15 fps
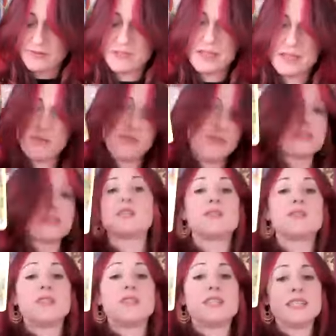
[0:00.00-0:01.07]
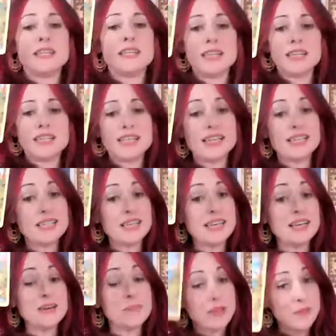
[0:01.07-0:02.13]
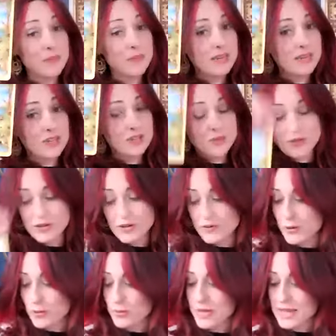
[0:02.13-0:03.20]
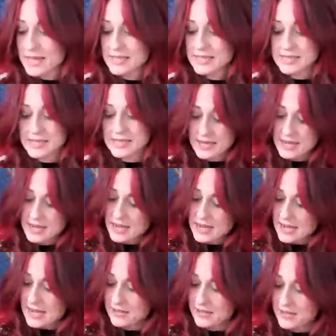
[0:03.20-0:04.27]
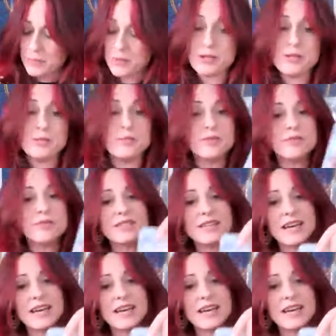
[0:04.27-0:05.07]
St. Francis of Assisi, make me an instrument of your peace. At the bottom of the